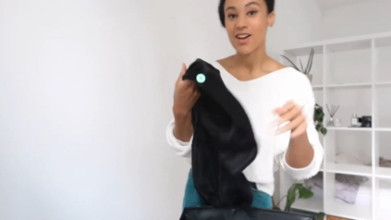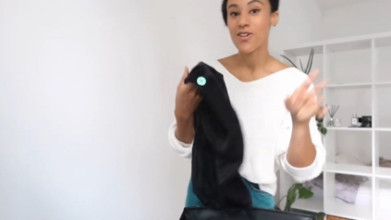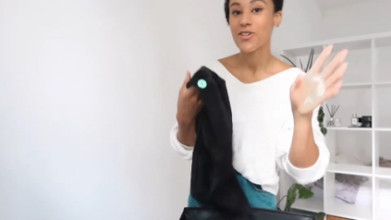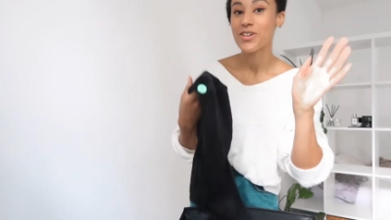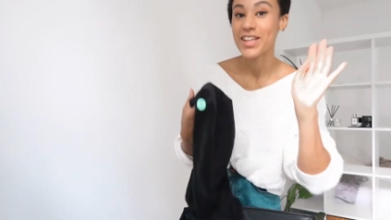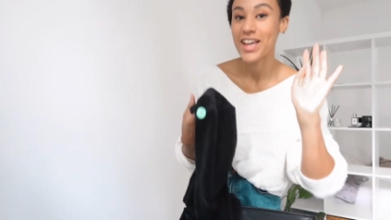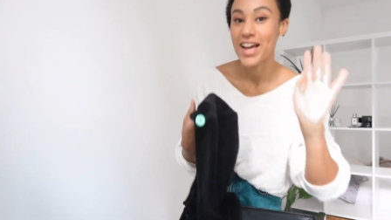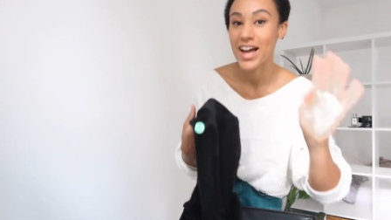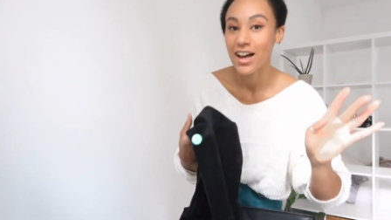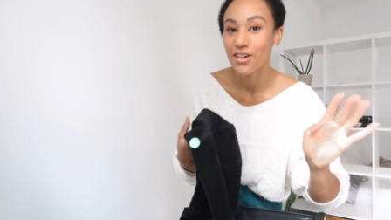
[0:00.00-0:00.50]
I
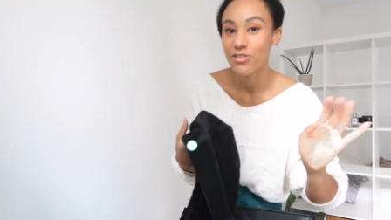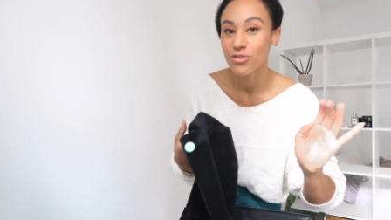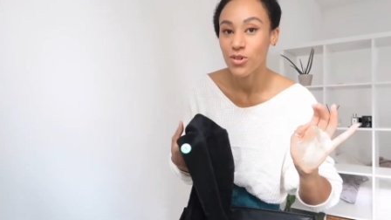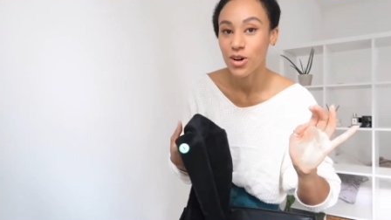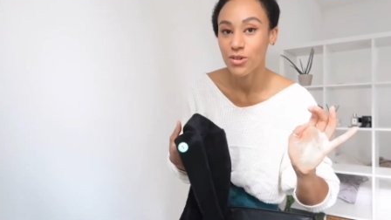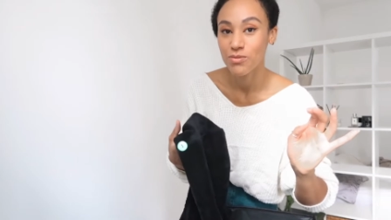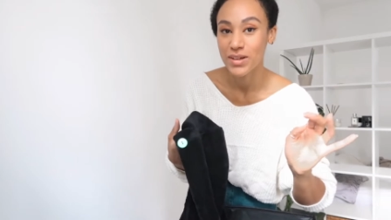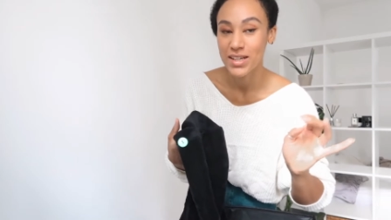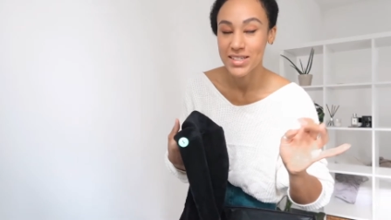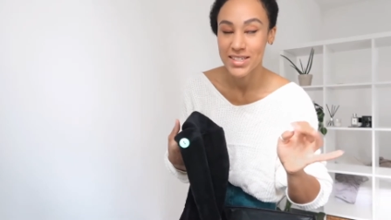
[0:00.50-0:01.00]
already have
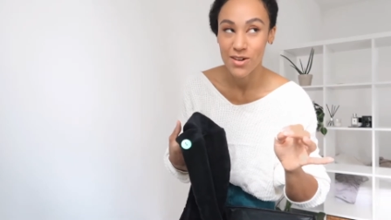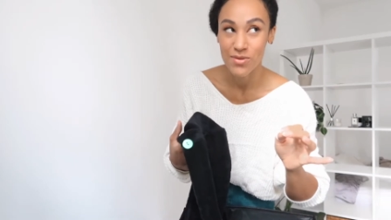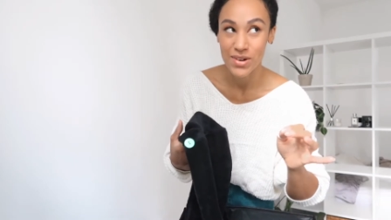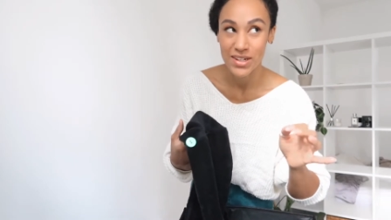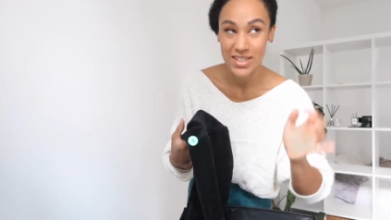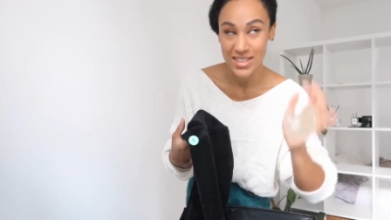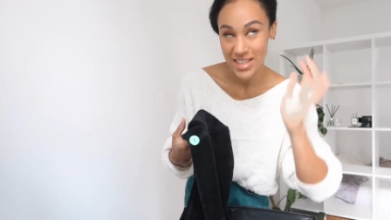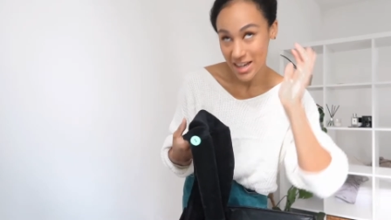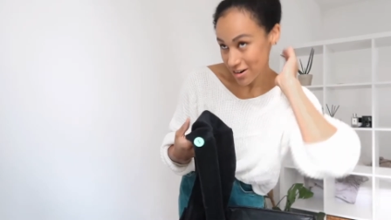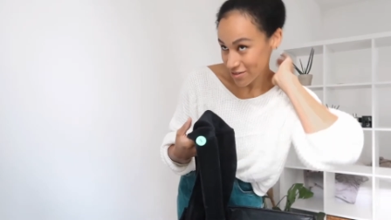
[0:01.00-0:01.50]
one because I
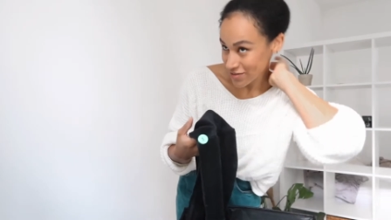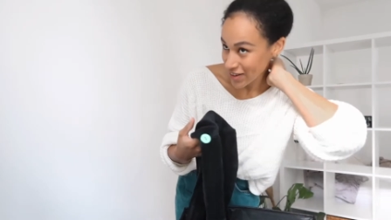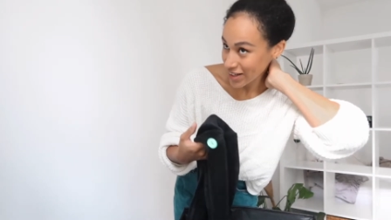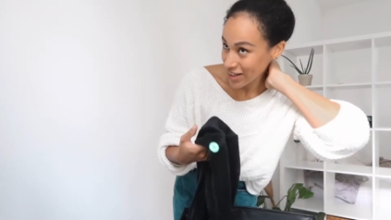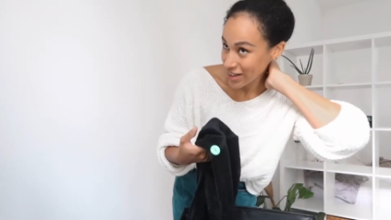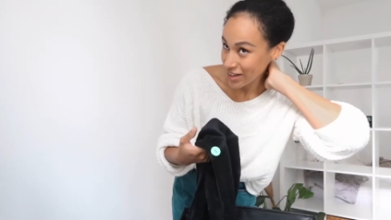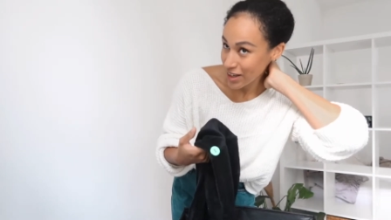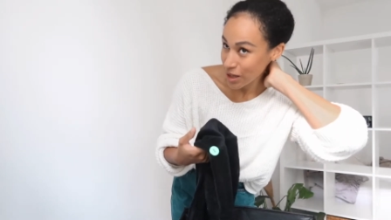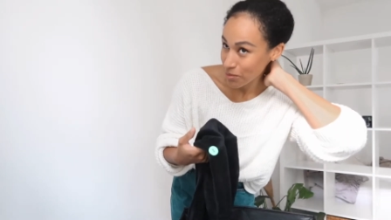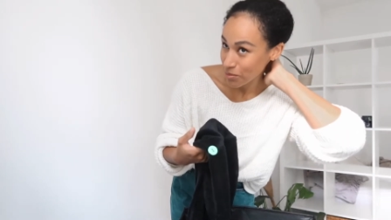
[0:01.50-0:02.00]
went to their
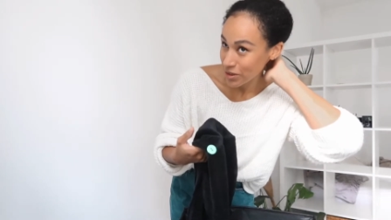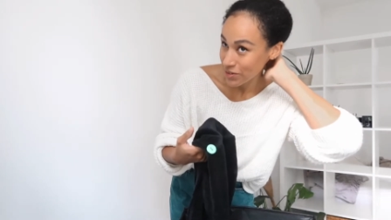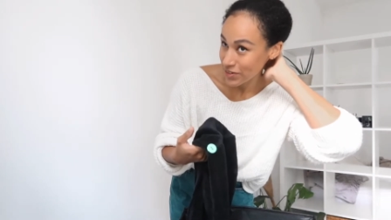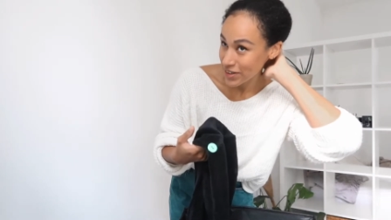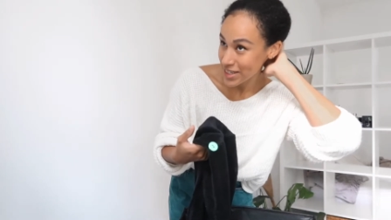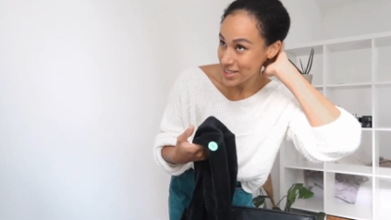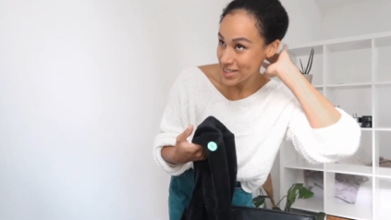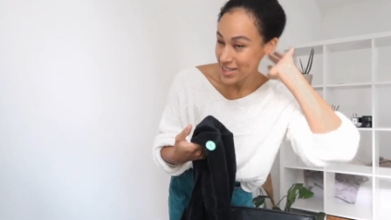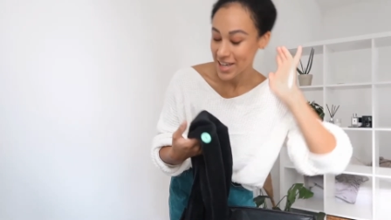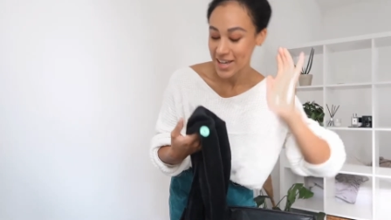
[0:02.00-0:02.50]
event a couple of
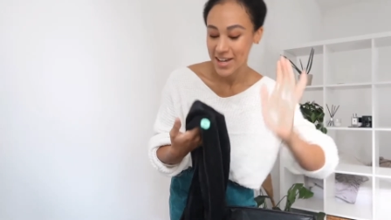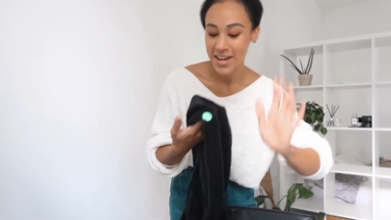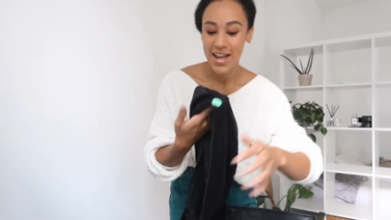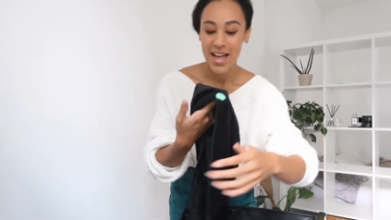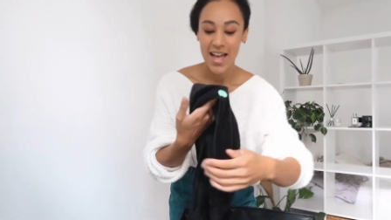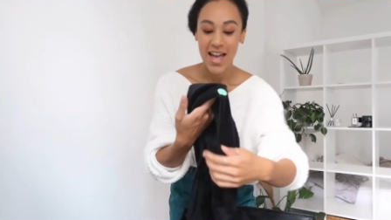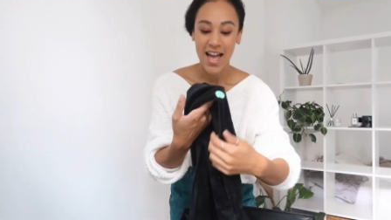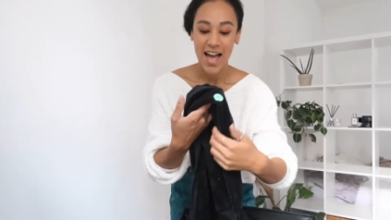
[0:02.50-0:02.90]
years ago,